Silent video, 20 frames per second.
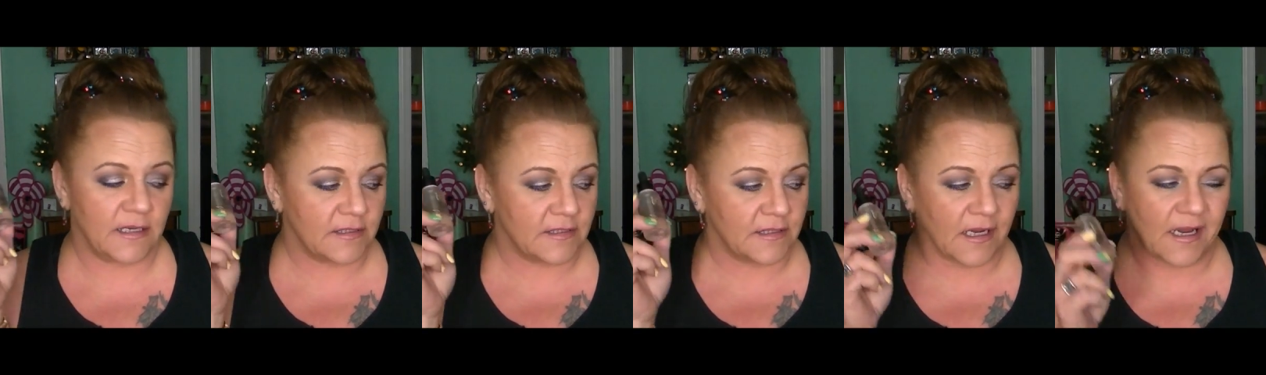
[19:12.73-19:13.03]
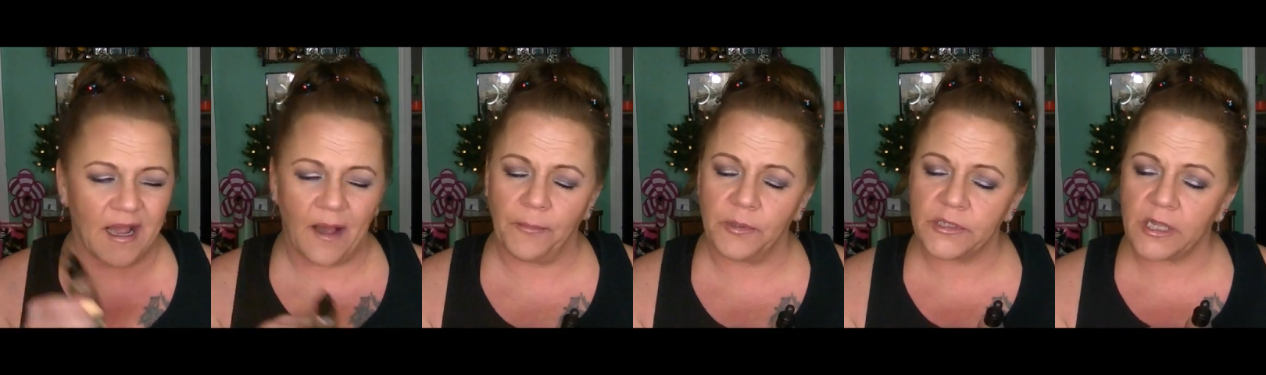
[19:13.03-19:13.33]
It's a
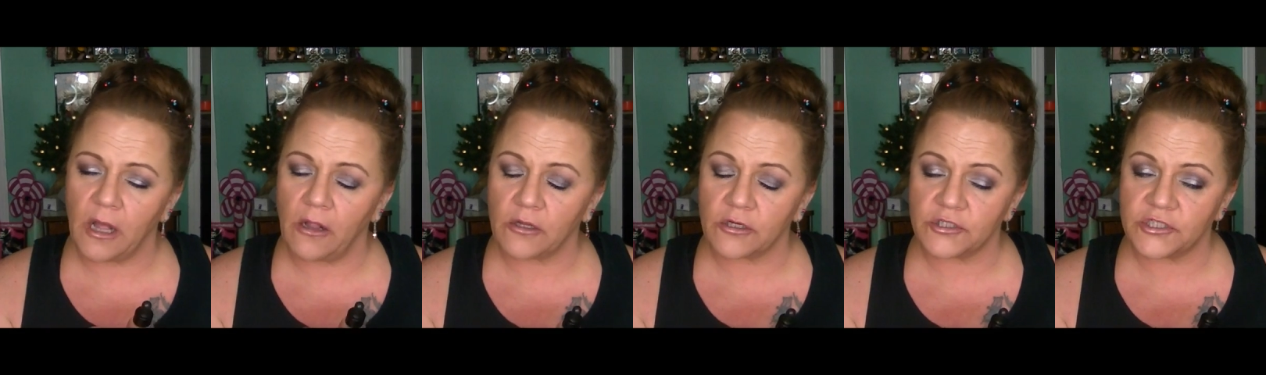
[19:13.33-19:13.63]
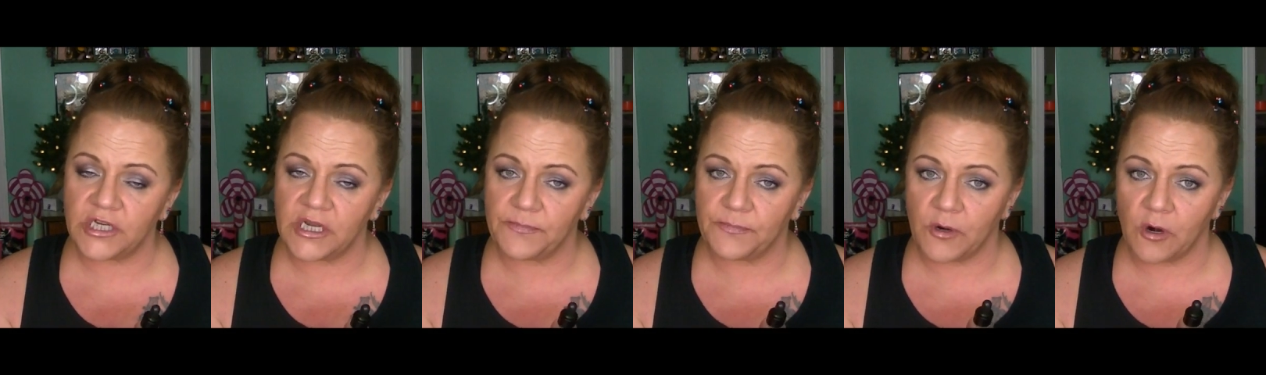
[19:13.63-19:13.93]
couple dollars
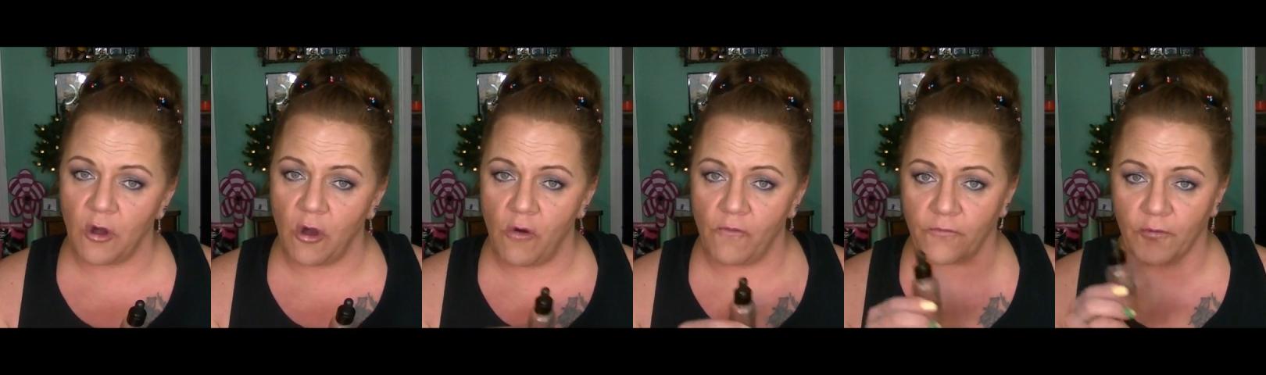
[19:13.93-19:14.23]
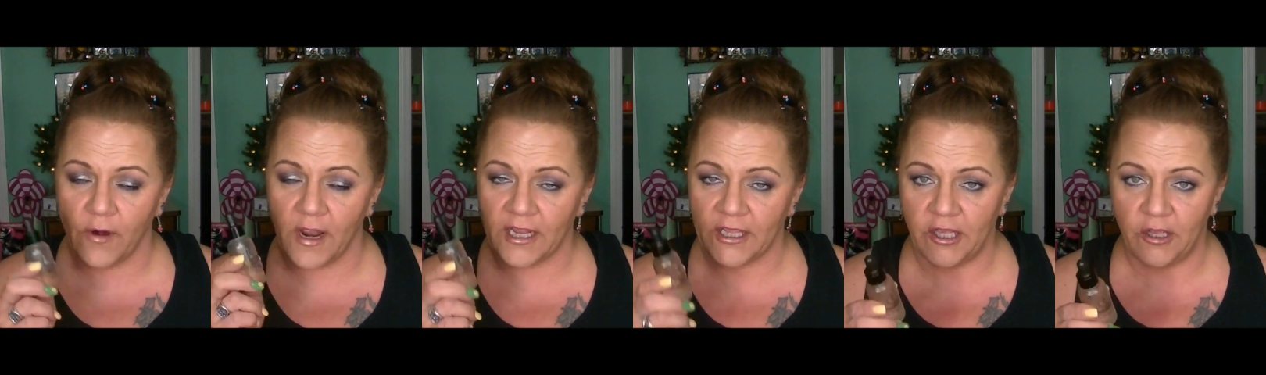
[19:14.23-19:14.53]
cheaper
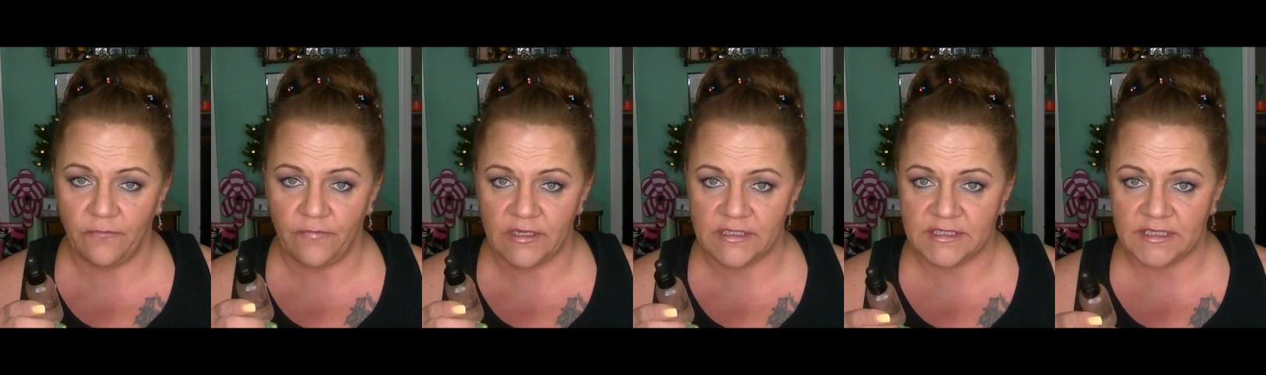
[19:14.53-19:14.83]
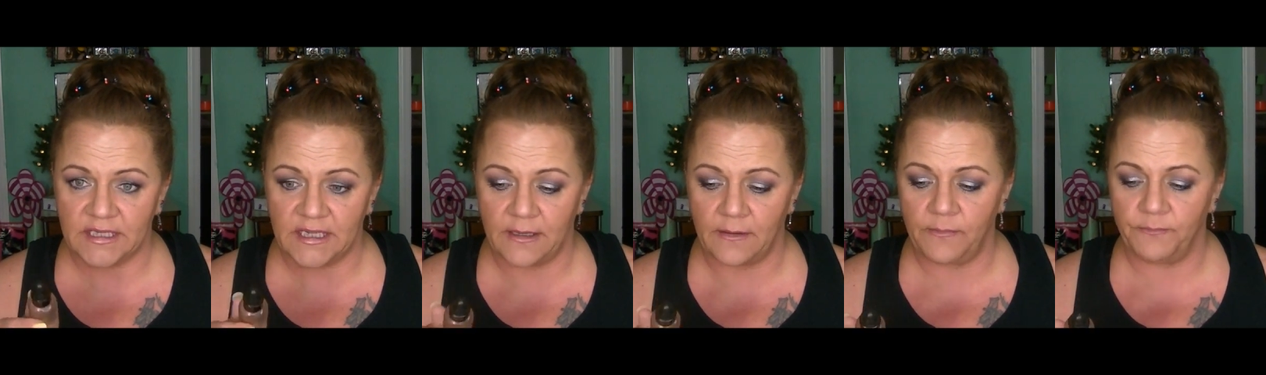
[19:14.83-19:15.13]
over at
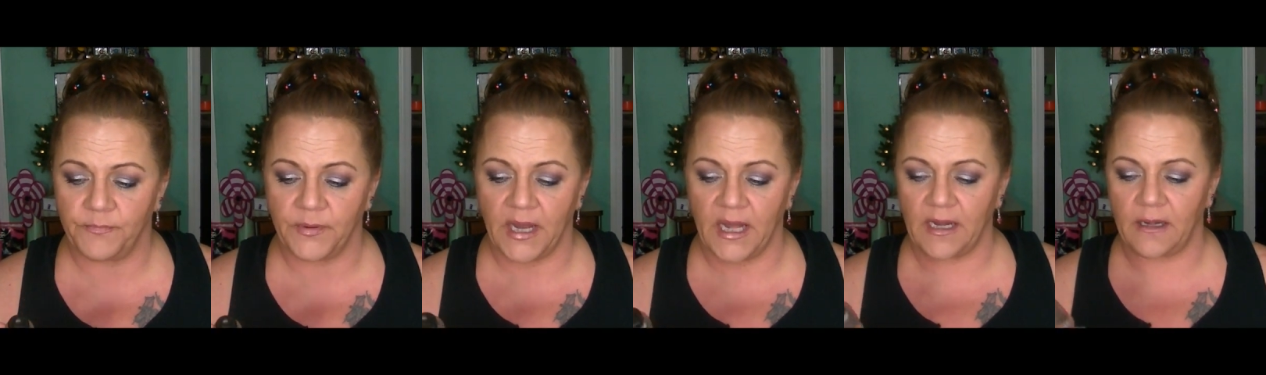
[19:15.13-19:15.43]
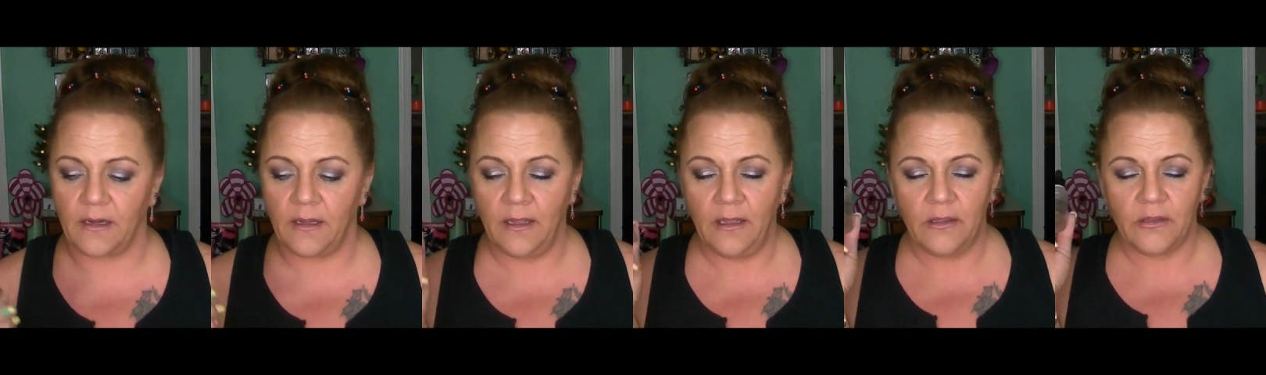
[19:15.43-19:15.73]
QVC, but
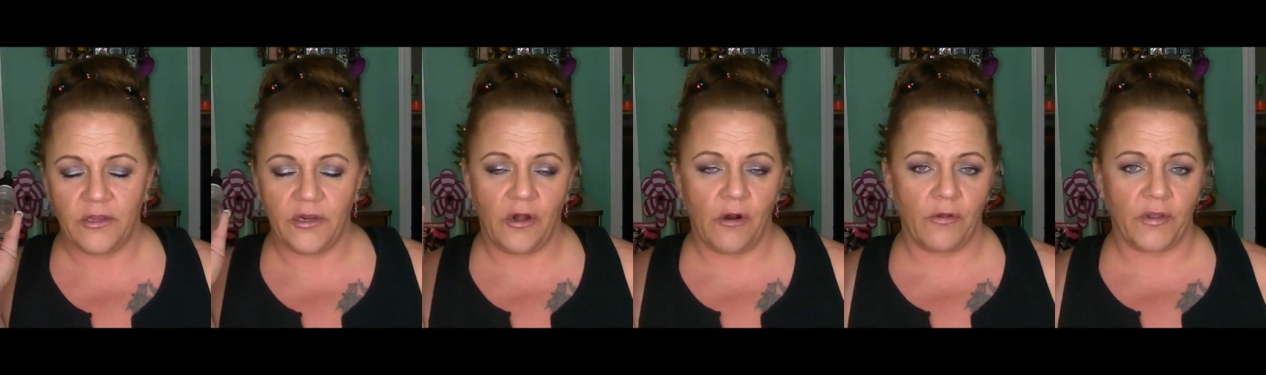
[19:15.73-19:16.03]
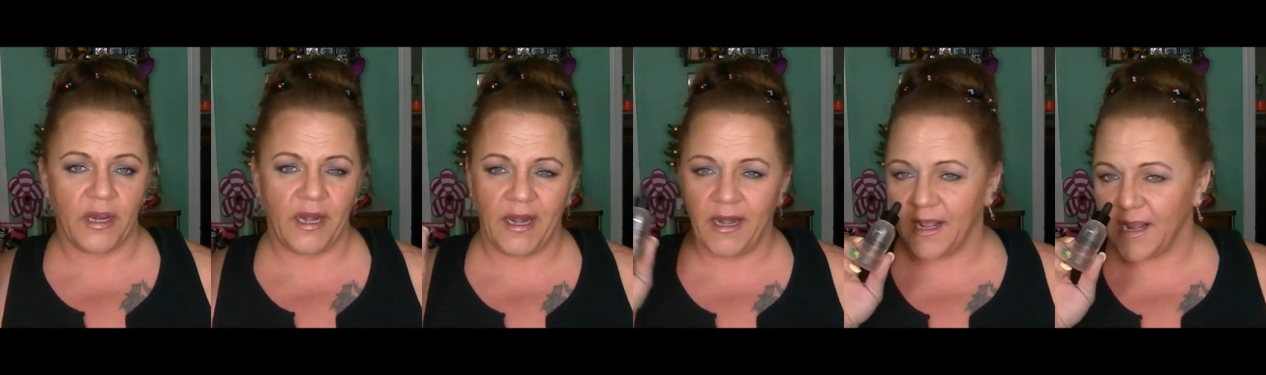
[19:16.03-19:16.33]
you don't
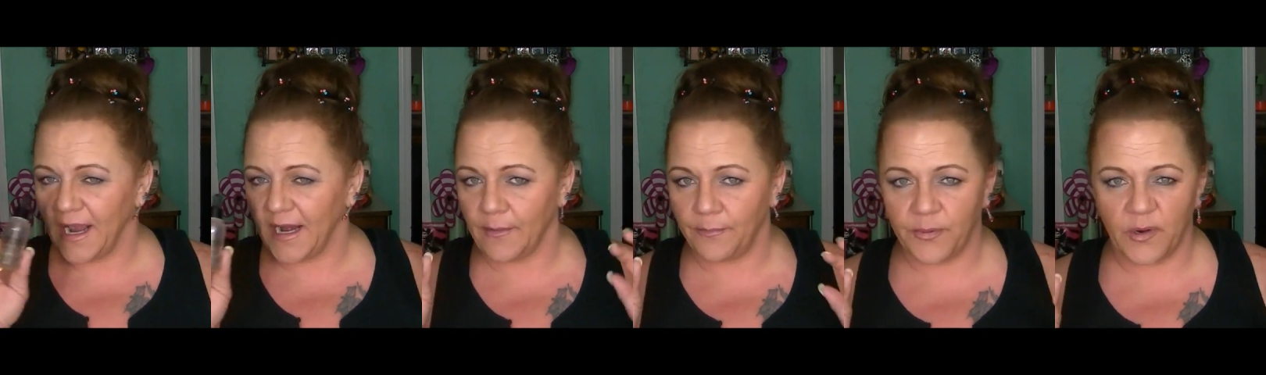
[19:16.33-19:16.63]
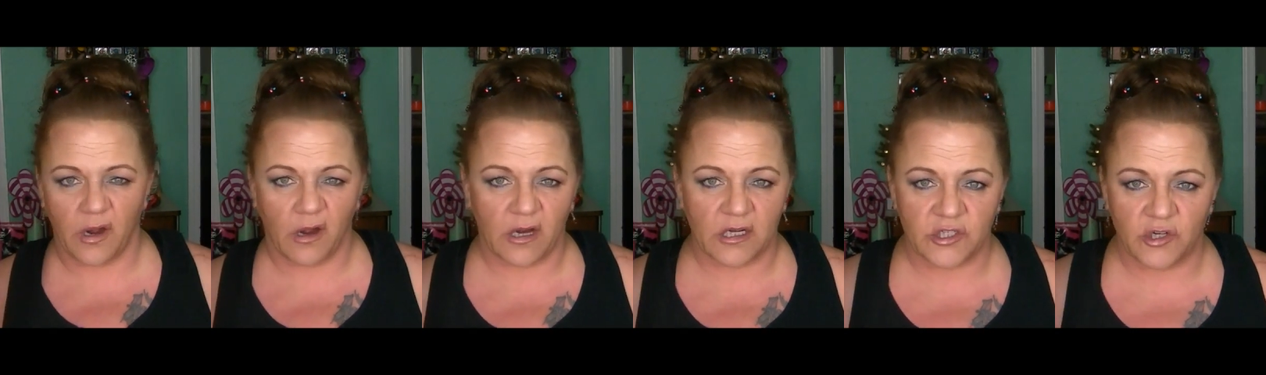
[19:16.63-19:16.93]
get any kind of
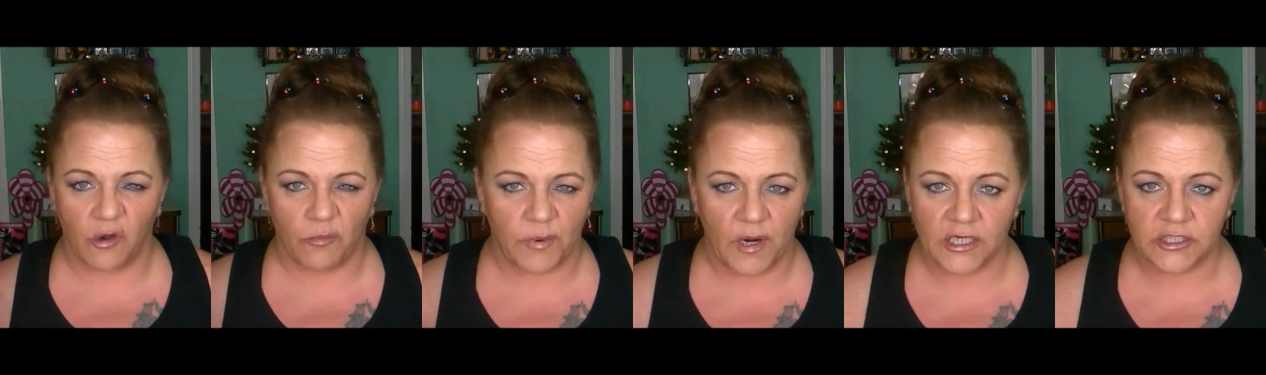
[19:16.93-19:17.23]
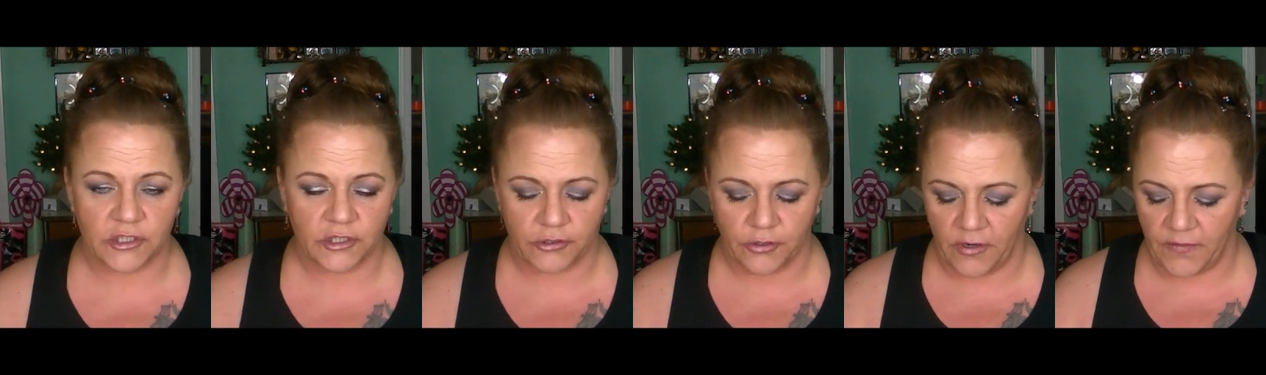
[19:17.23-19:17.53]
perks, no
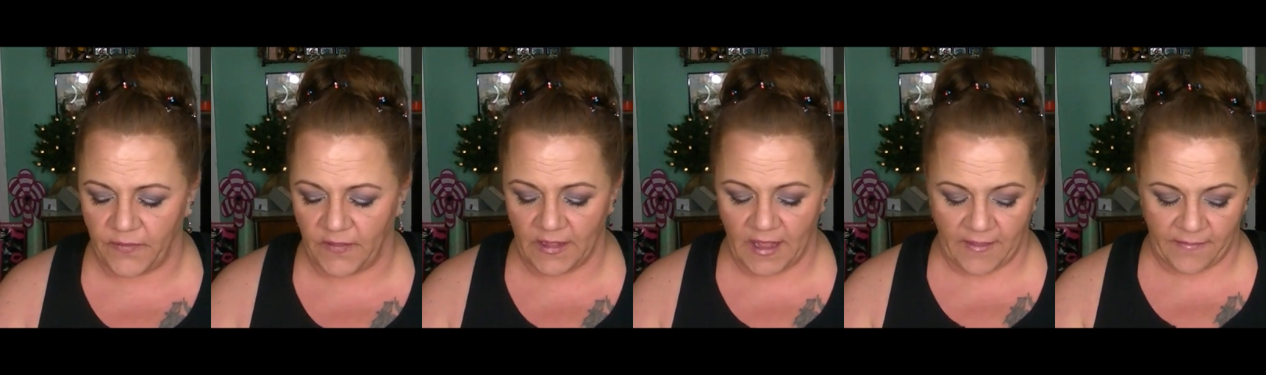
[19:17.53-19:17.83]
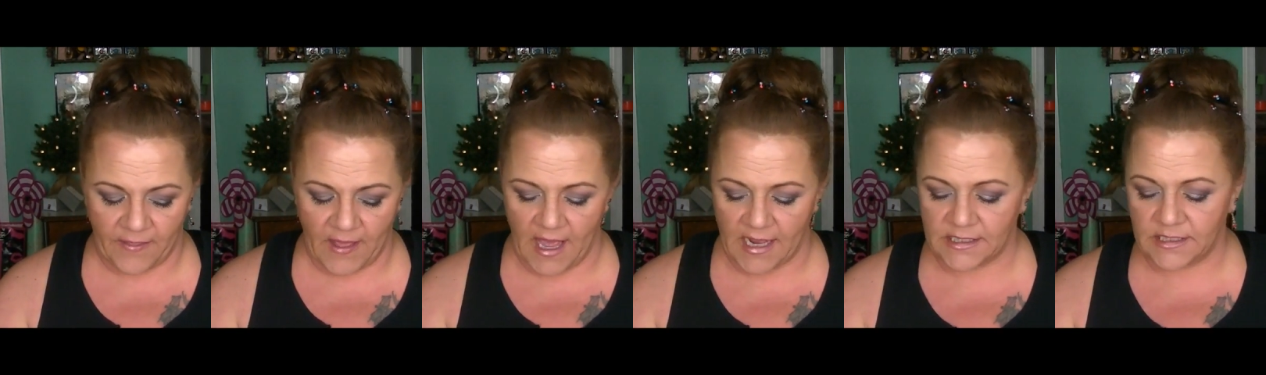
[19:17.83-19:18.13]
brushes or anything
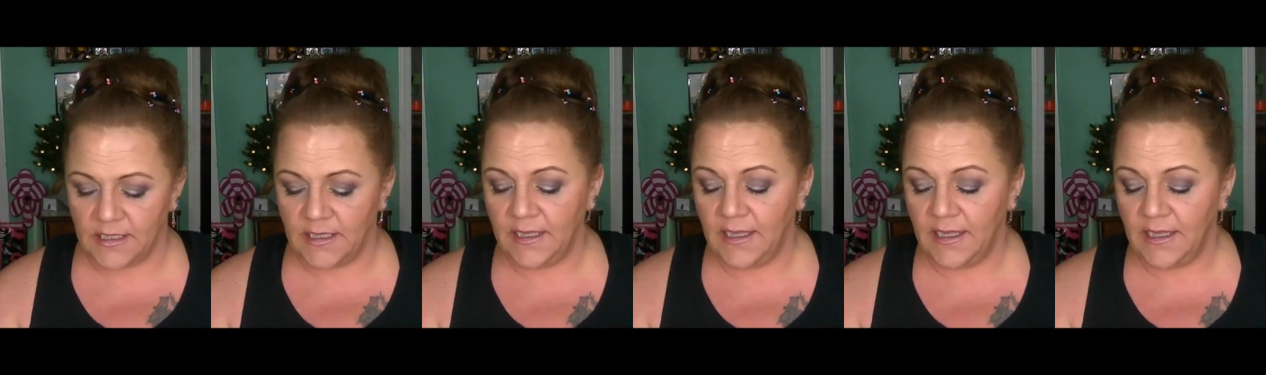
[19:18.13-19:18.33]
like that.